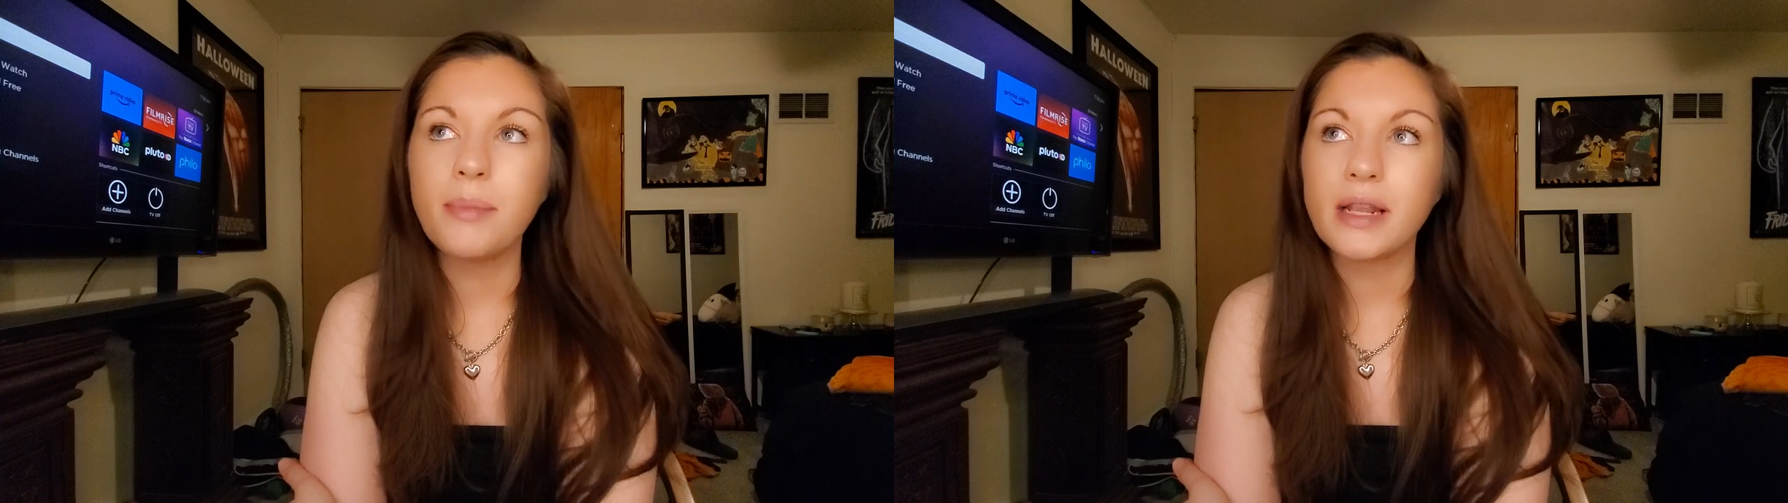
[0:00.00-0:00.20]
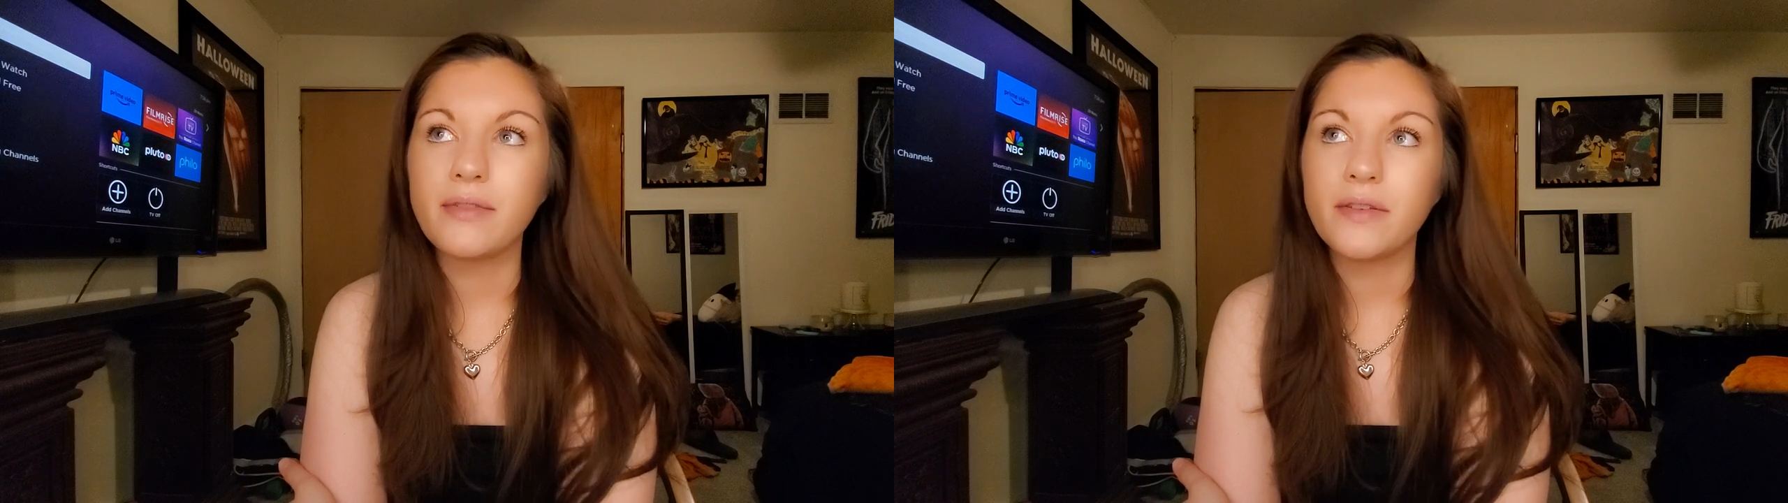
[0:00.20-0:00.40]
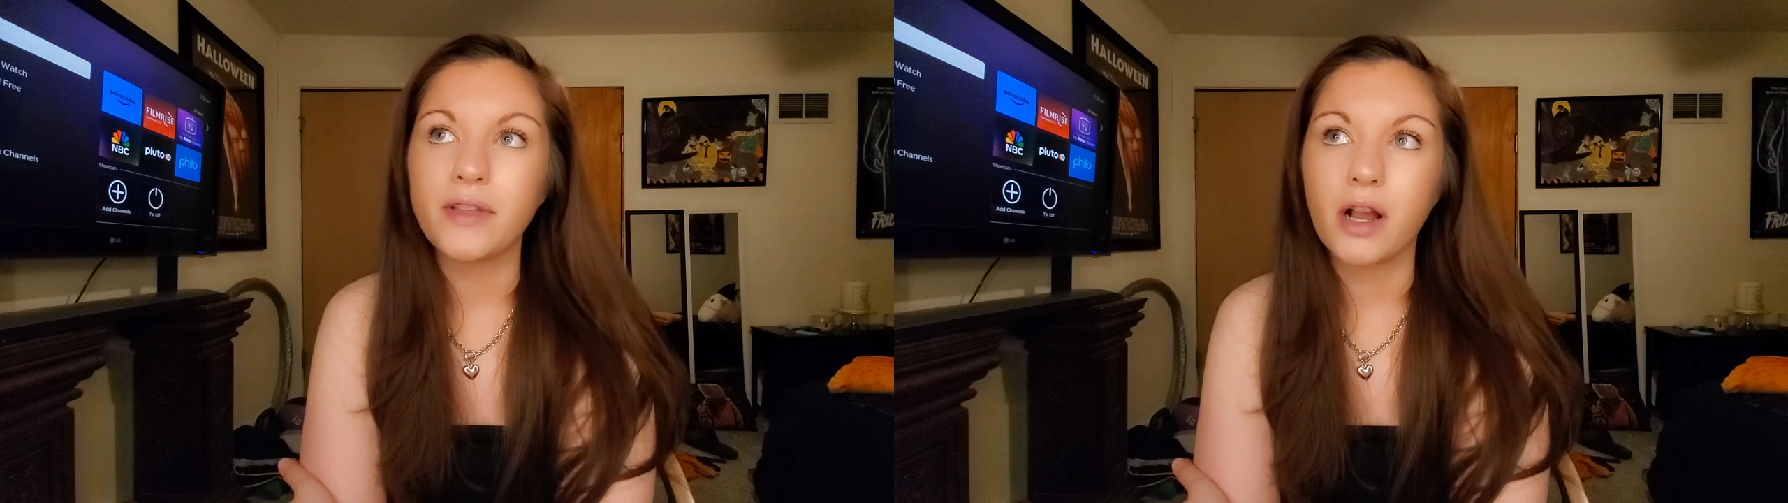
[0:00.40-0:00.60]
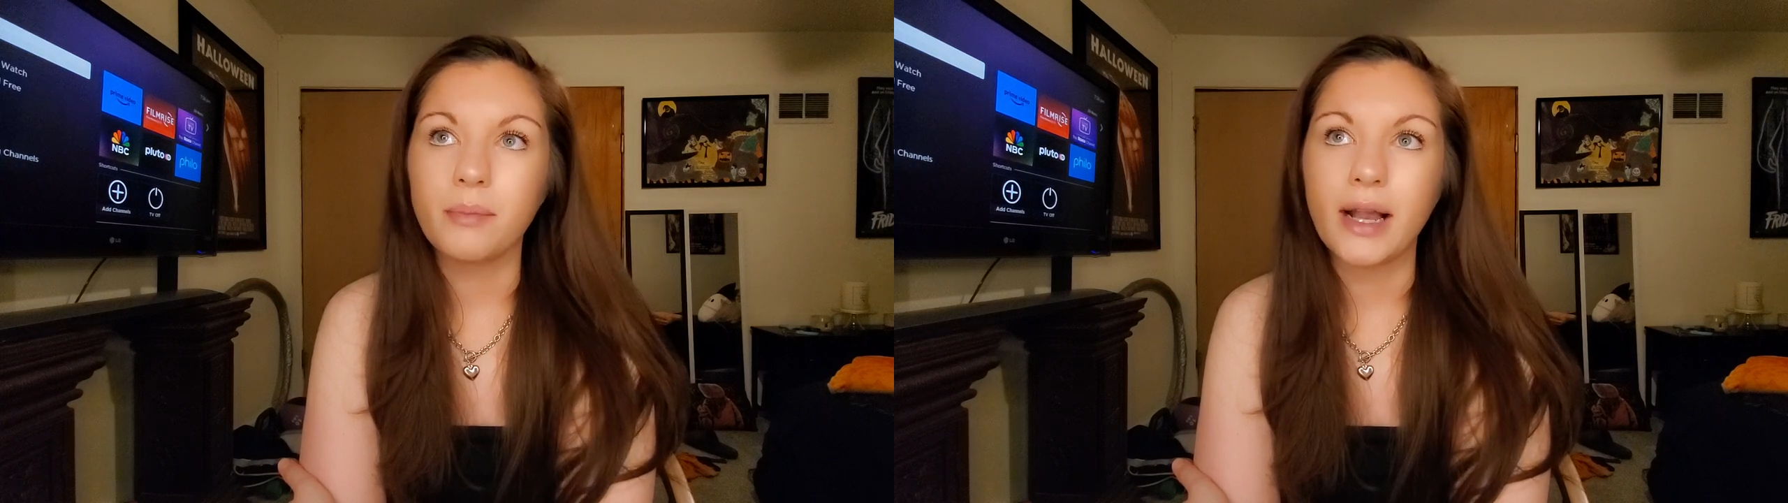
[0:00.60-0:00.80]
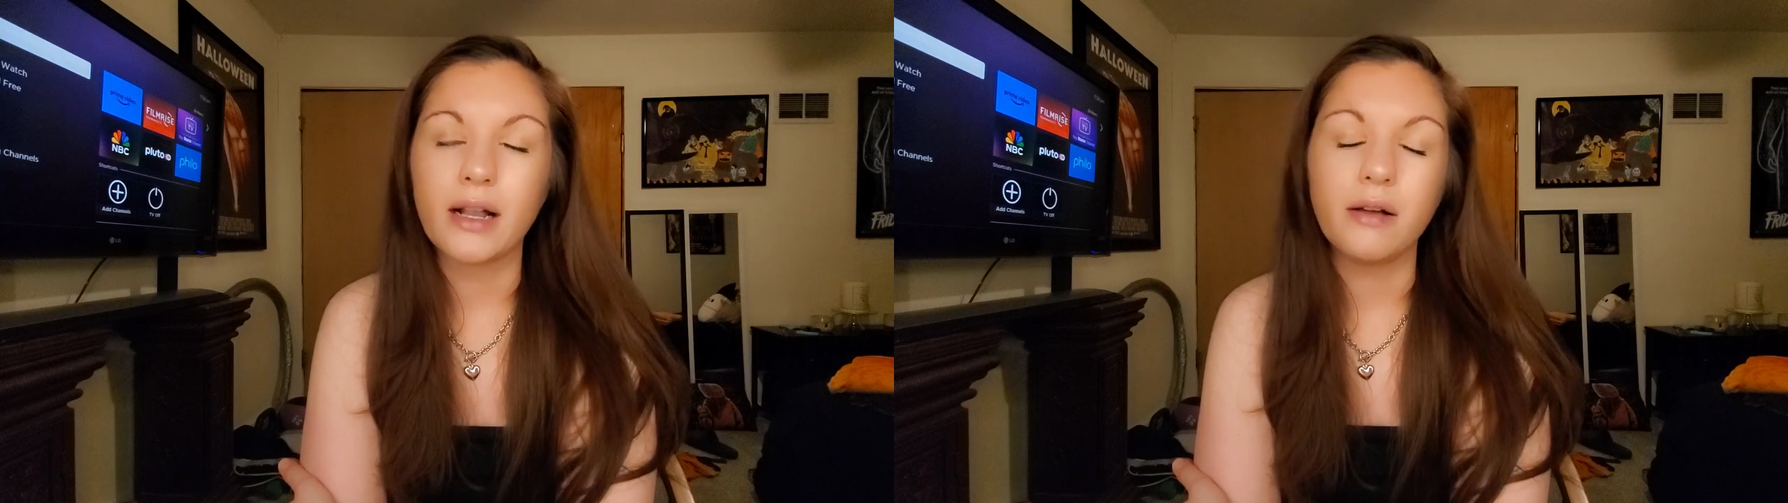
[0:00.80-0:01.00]
And even if they are
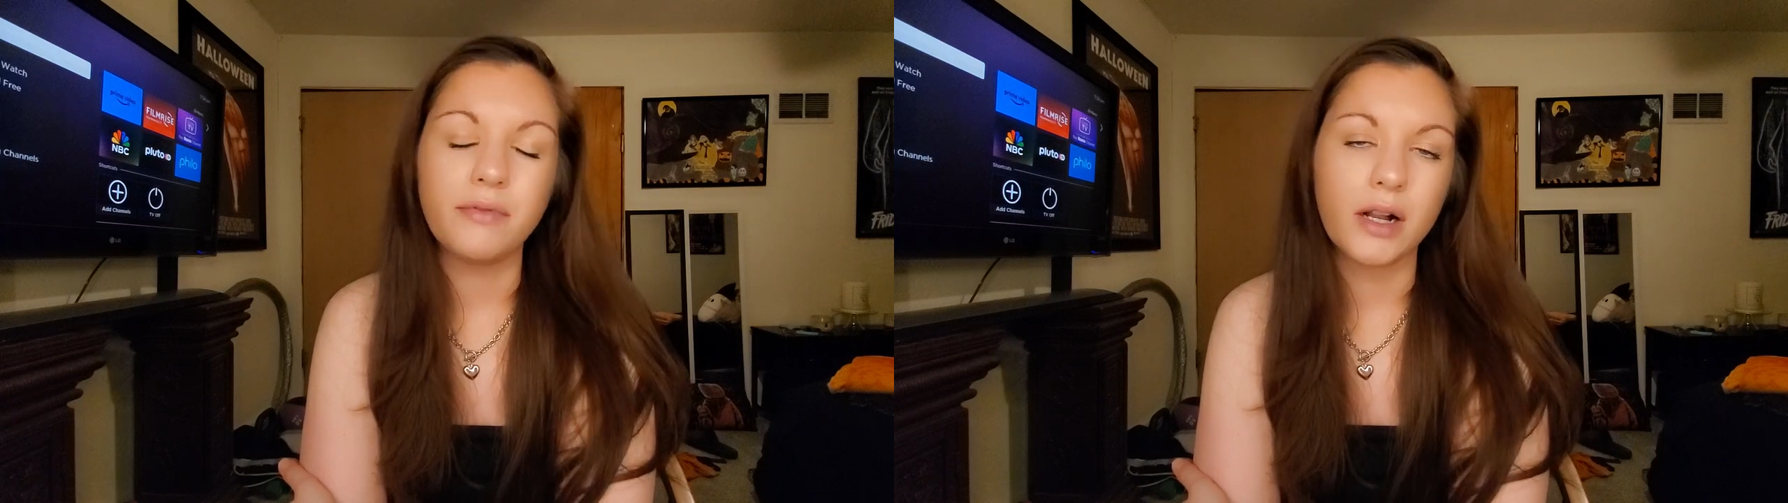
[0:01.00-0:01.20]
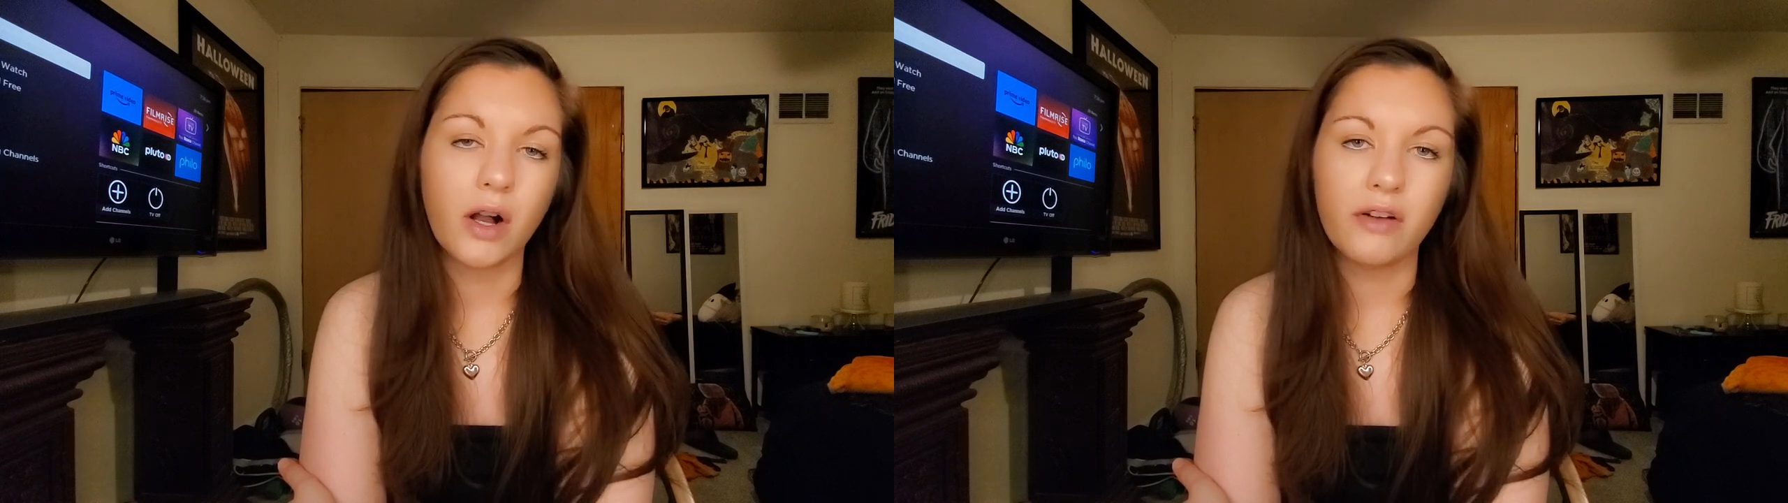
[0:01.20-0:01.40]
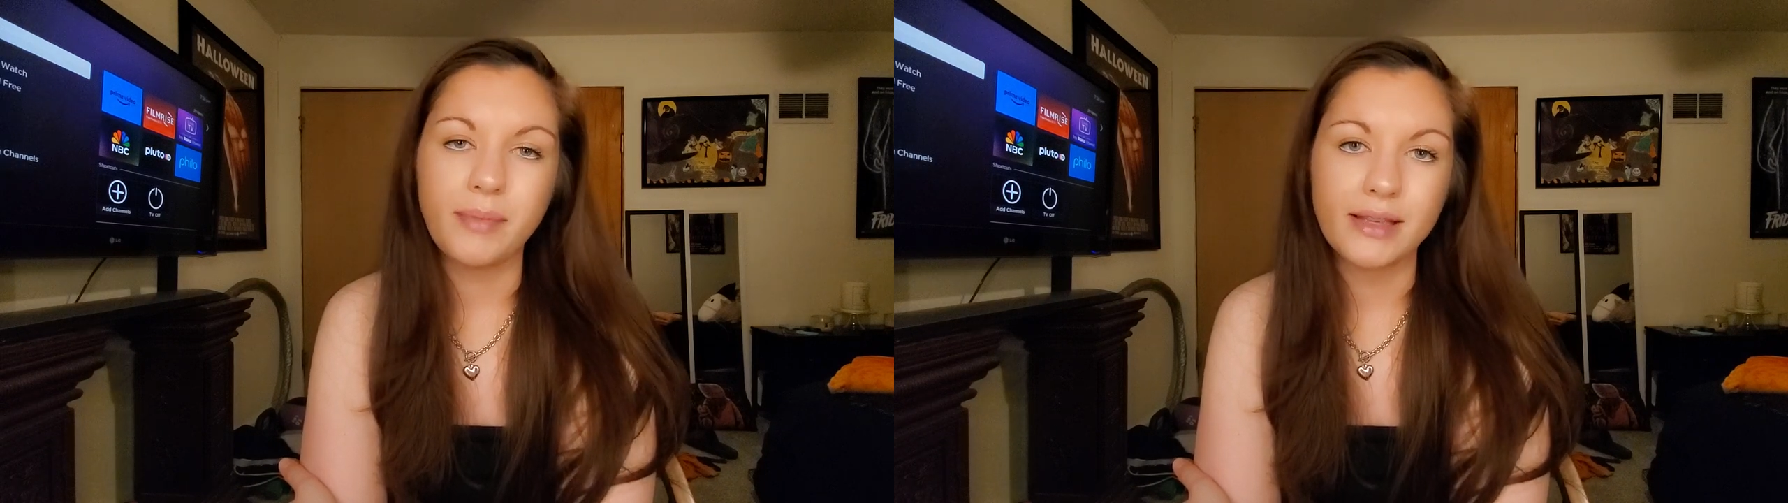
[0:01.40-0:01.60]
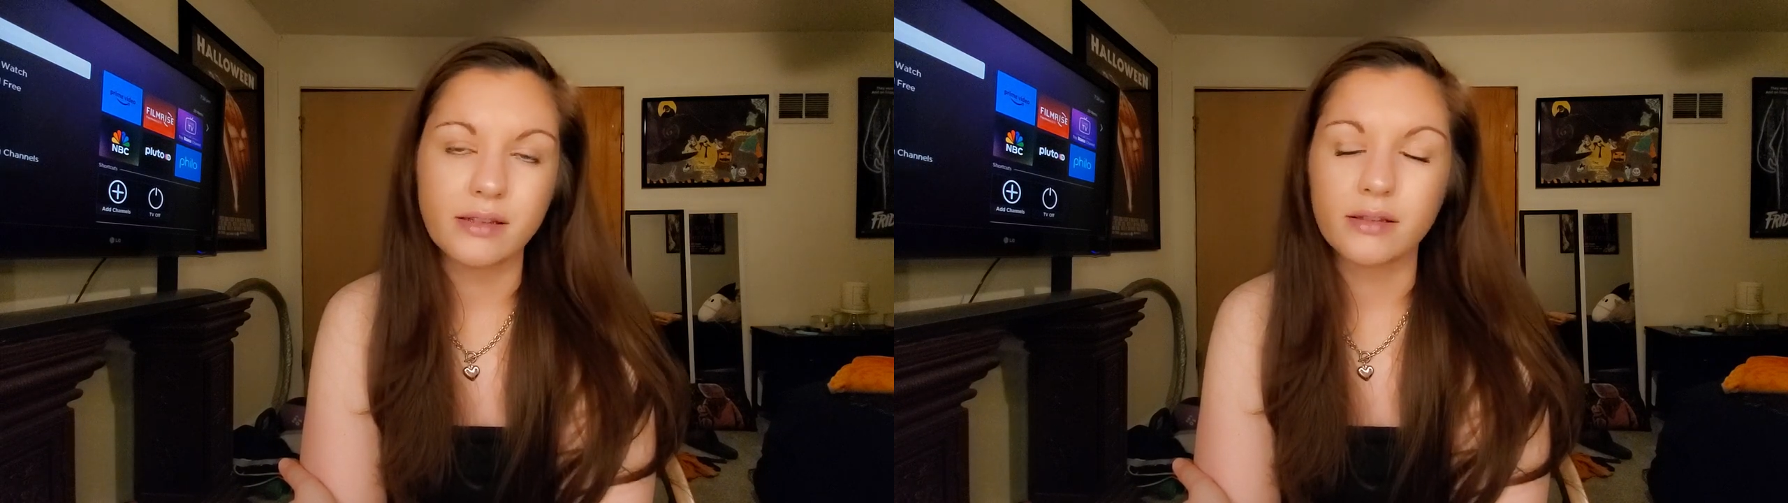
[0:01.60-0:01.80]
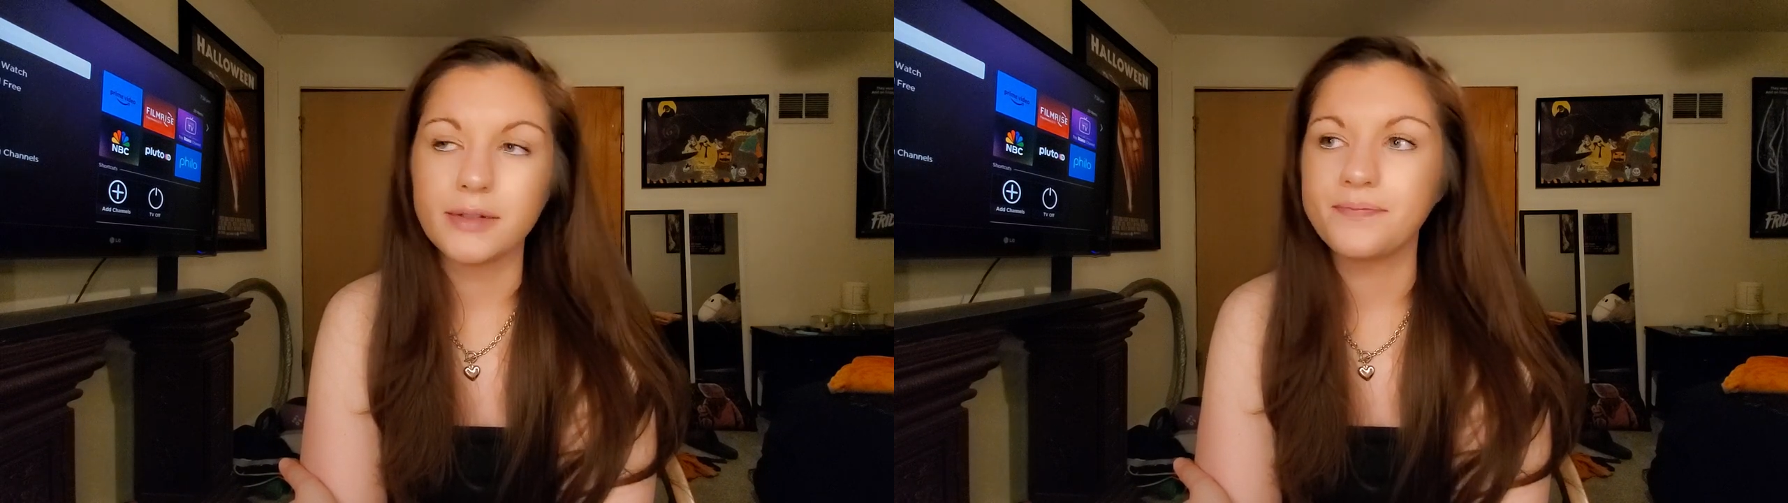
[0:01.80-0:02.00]
back up, fuck off,
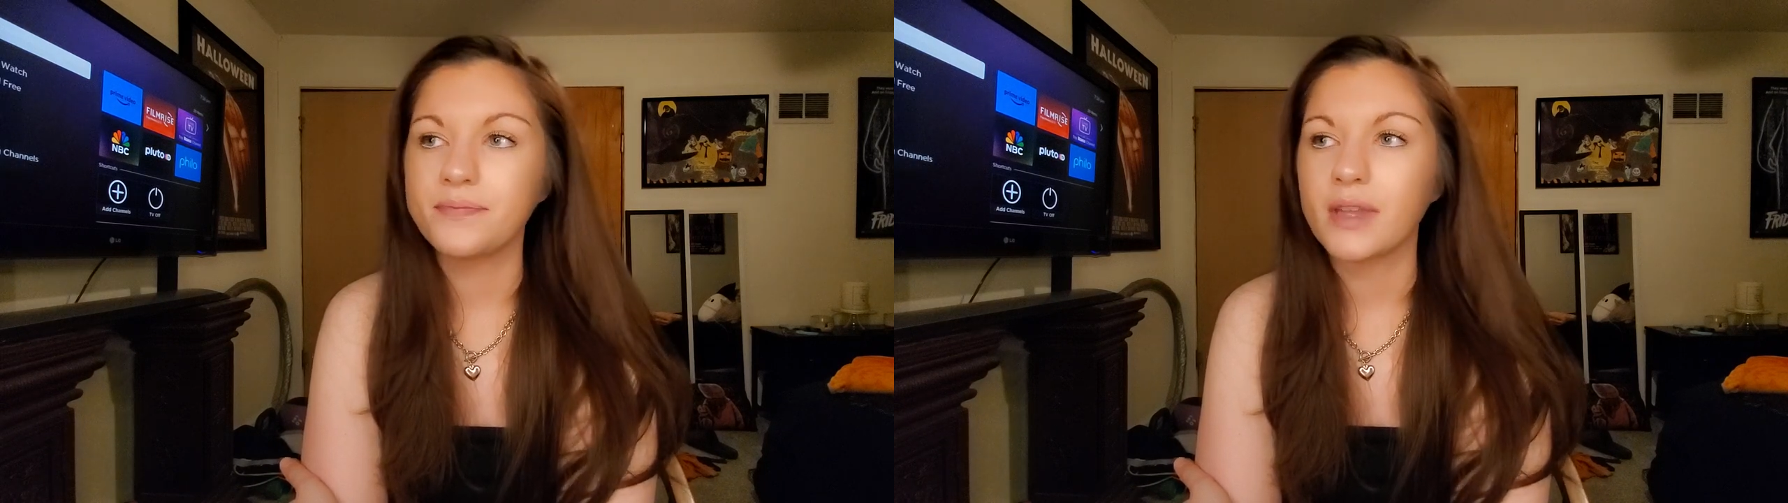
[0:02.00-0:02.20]
basically.